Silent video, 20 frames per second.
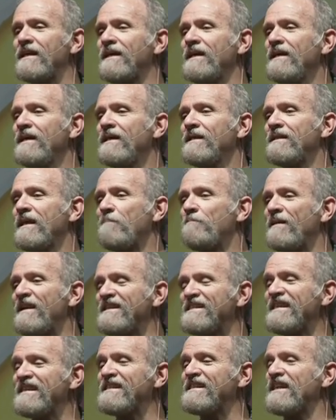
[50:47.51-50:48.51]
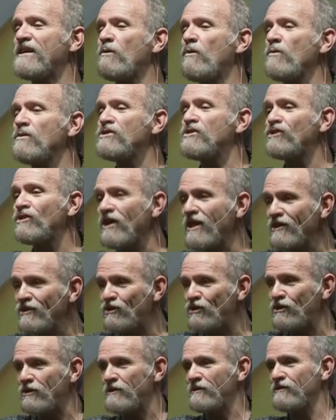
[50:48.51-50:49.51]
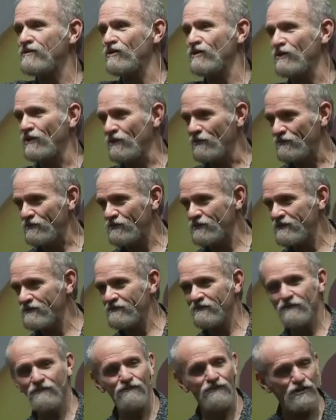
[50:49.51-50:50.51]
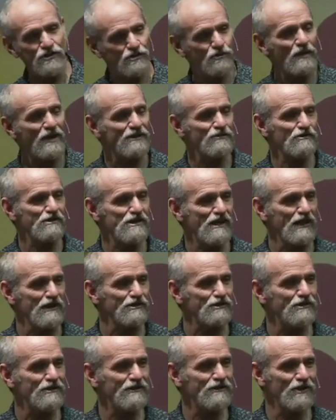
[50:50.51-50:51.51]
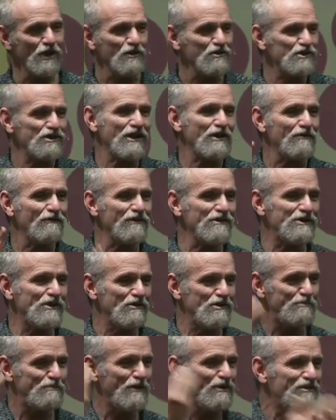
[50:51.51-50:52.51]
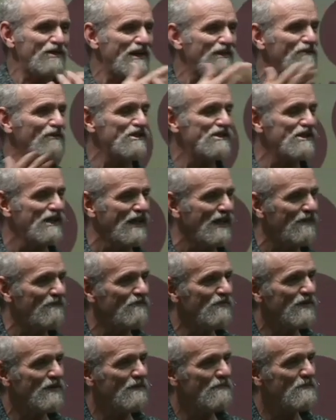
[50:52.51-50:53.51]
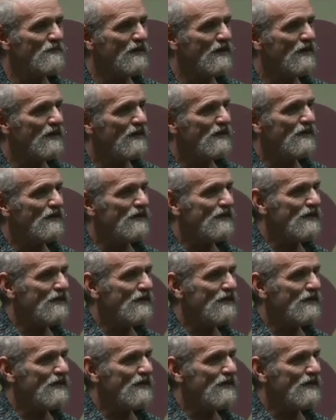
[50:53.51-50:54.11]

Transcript: Actually, it was originally consciousness of the, the constantly